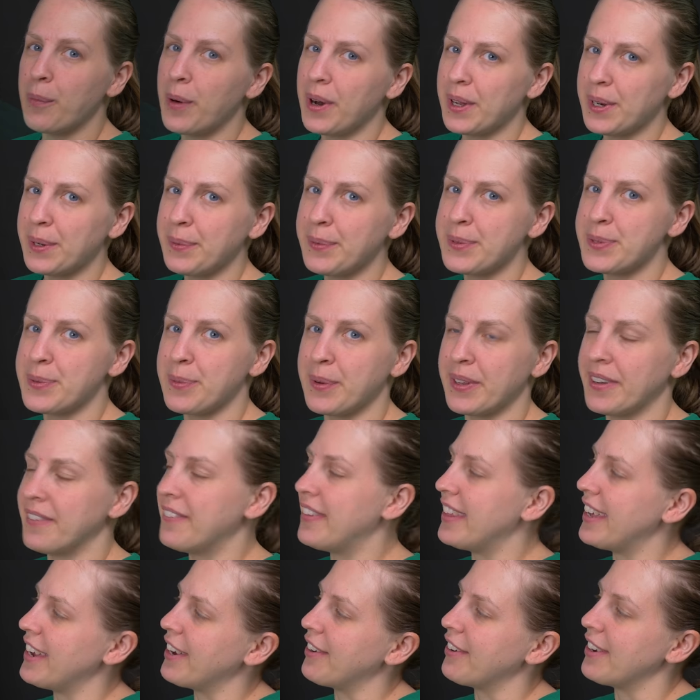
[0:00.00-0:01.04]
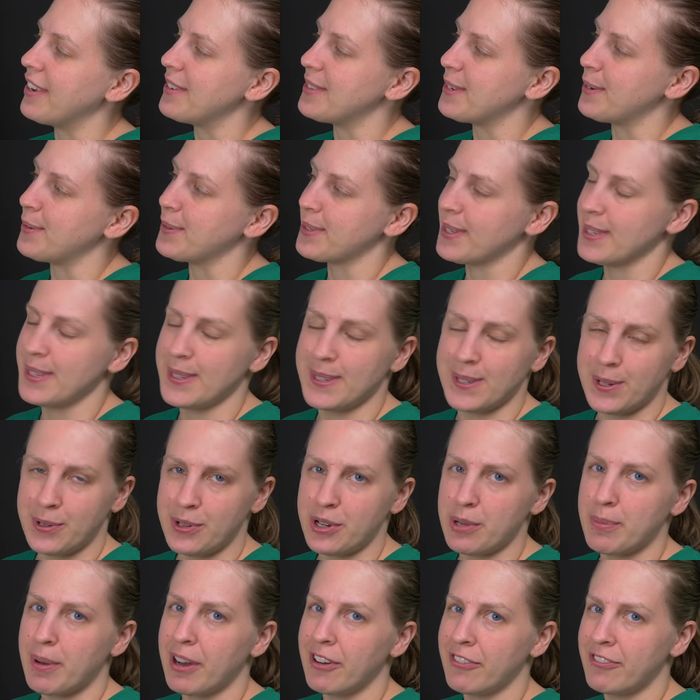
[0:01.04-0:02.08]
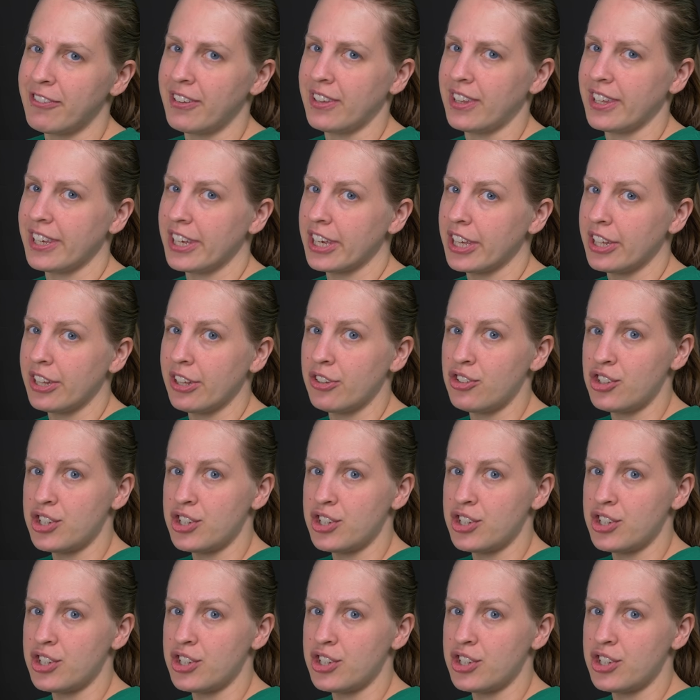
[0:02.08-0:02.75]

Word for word: water was one of the areas I was concerned about filling in,